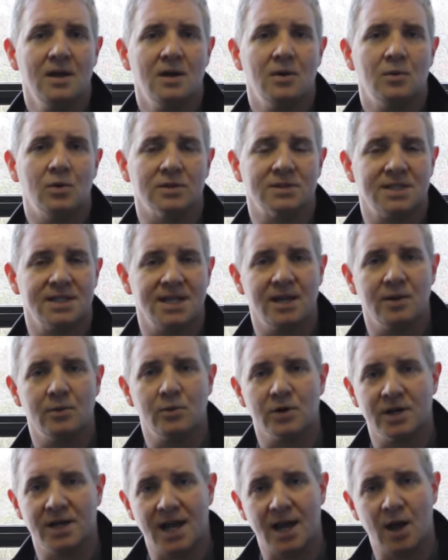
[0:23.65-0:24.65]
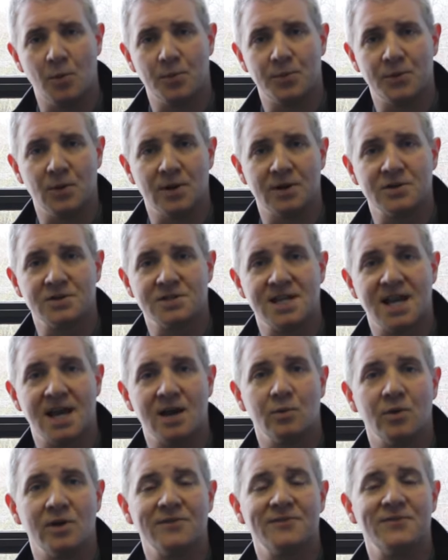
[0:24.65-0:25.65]
Well, today we're going to help you
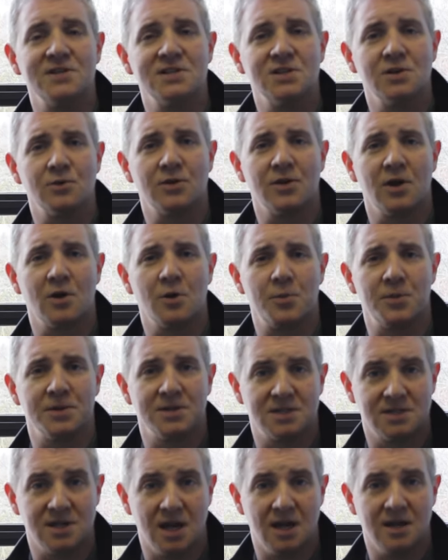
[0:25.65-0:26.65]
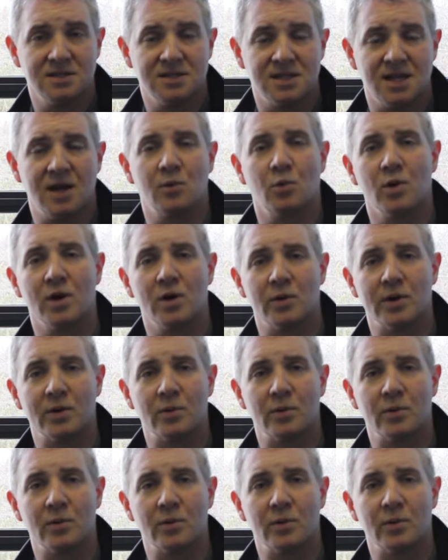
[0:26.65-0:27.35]
understand what a physiotherapist does and where we